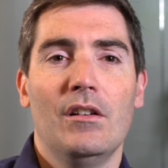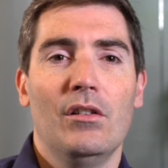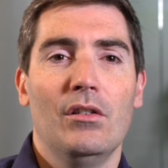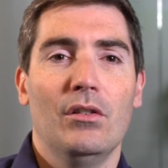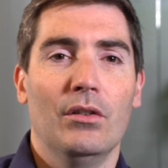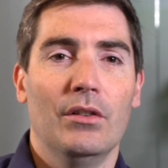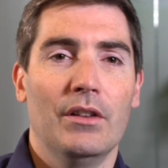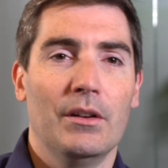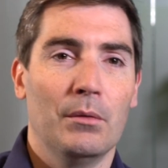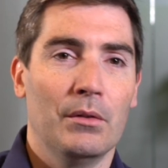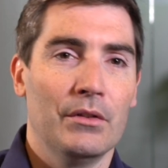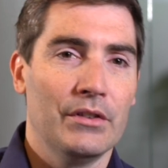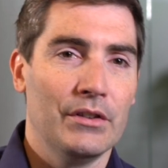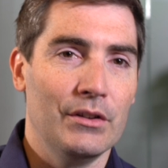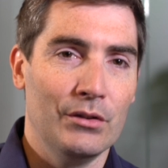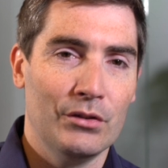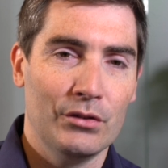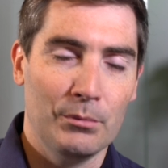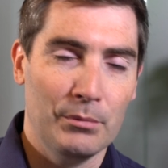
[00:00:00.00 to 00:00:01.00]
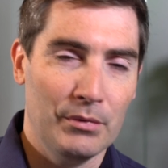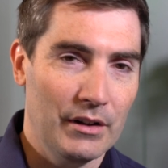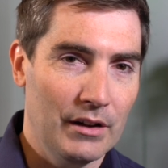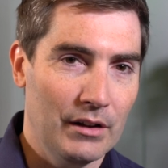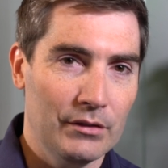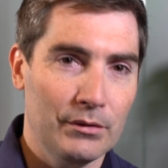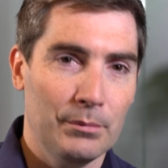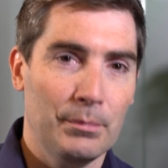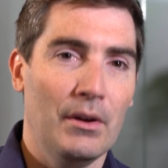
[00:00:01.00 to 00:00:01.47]
or they want to use somebody
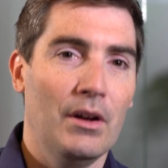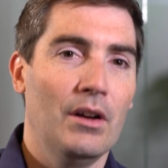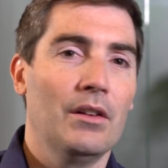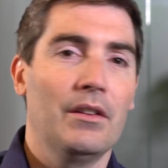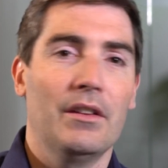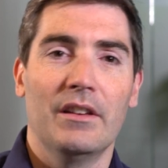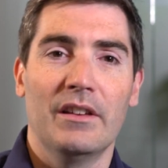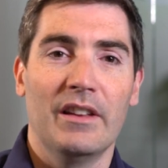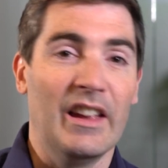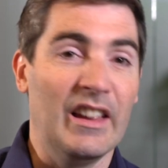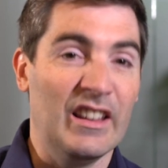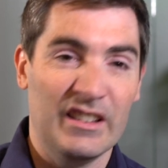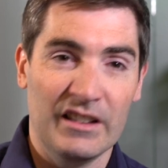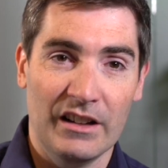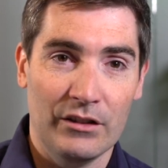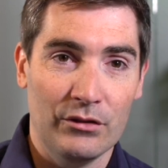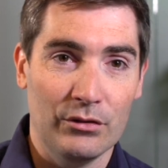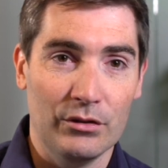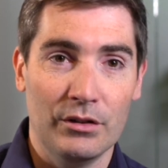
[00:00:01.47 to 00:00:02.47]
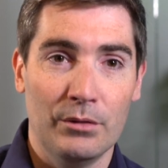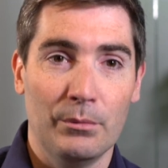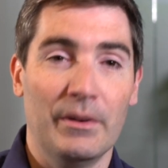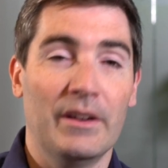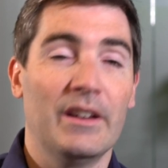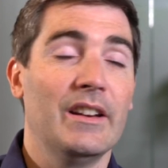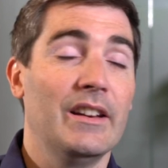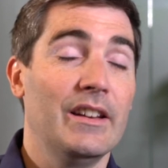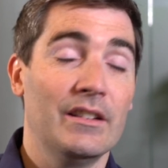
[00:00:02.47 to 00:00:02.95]
else's parking, etc., we
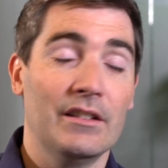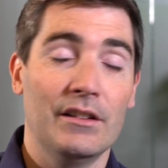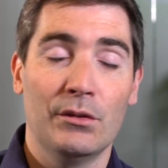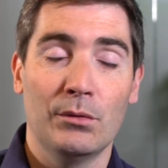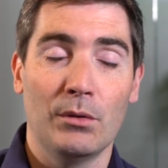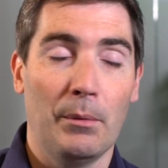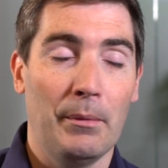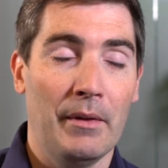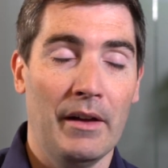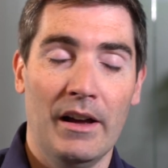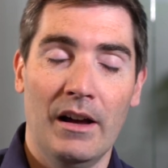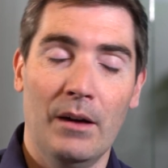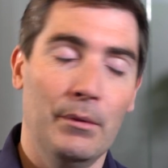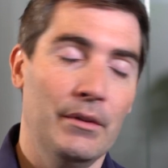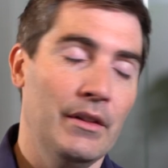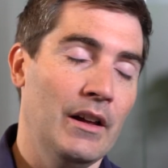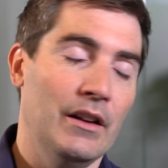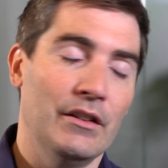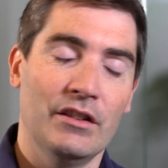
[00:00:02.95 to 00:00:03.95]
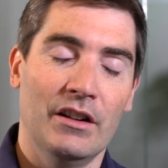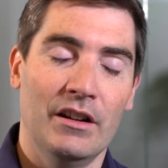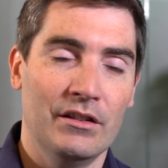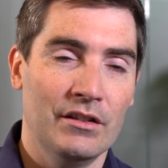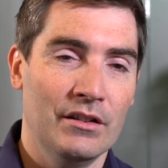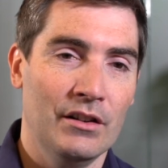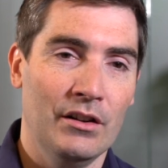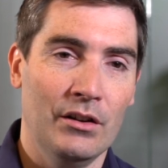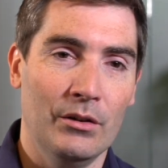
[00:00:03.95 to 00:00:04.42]
can easily swap that out without
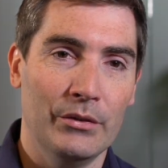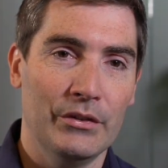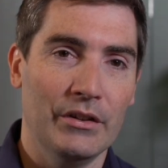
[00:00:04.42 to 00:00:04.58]
changing the whole